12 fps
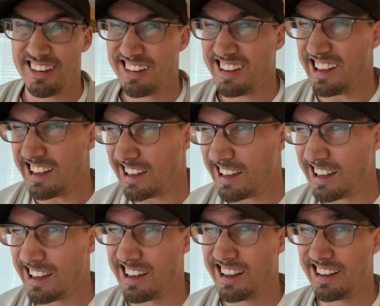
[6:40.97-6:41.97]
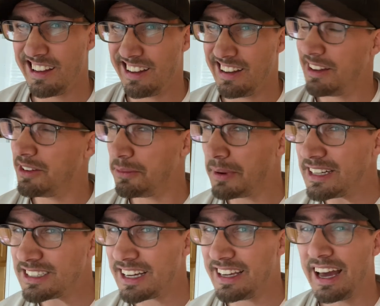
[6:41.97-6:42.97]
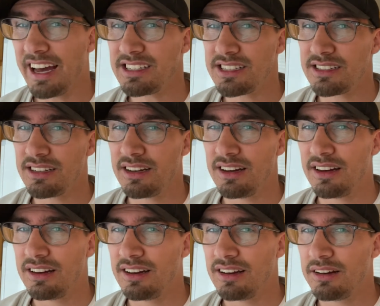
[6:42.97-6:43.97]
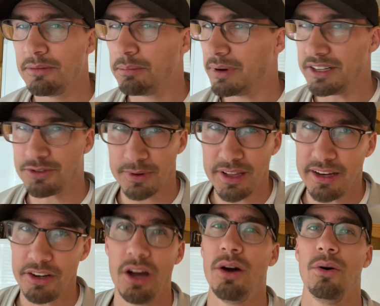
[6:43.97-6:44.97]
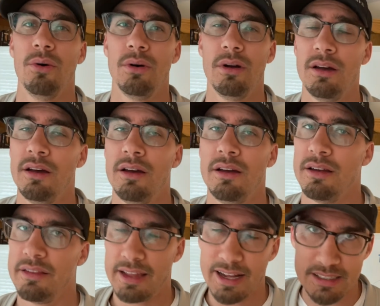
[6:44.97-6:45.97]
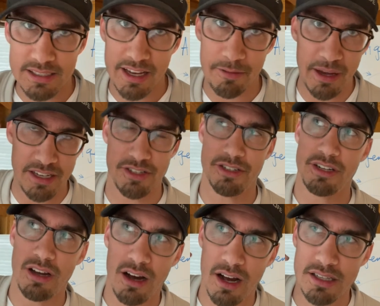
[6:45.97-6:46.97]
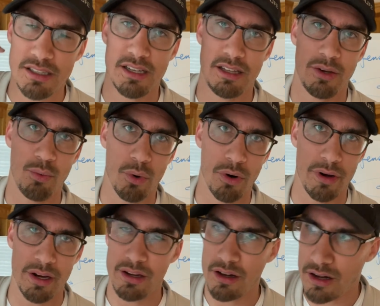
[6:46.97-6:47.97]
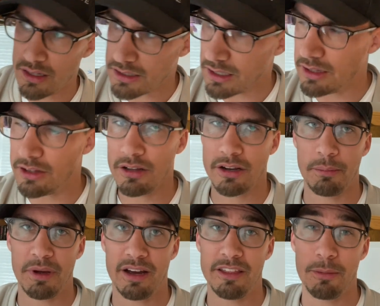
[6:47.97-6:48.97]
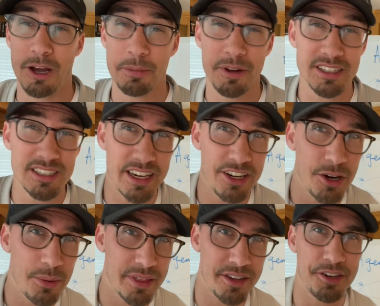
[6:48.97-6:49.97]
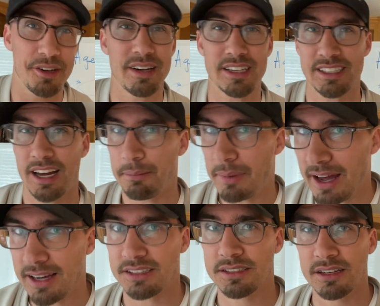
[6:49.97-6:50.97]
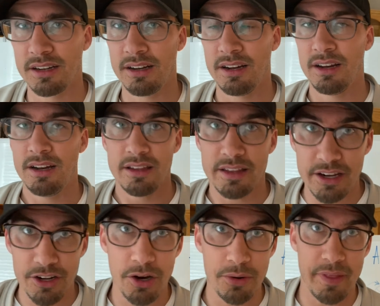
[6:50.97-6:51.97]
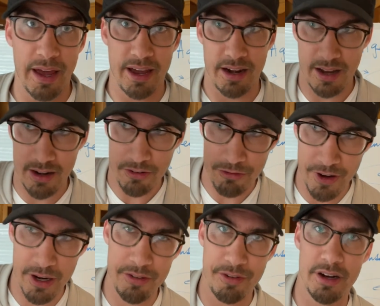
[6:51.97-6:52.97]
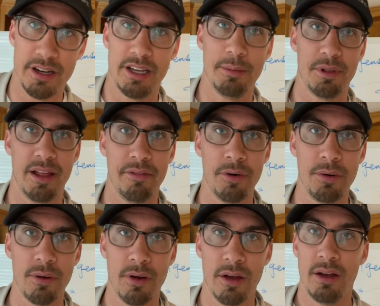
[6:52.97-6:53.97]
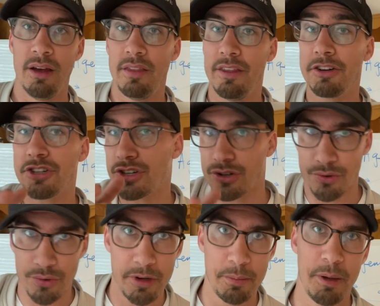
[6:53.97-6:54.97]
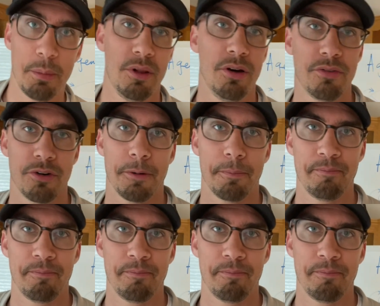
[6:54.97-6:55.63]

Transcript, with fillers: Yeah, you might say yes, but it's really no. That slave master is constantly worried, constantly looking behind their back because they know what they're doing is not best. They know that on a very, very deep level, they're screwing people over.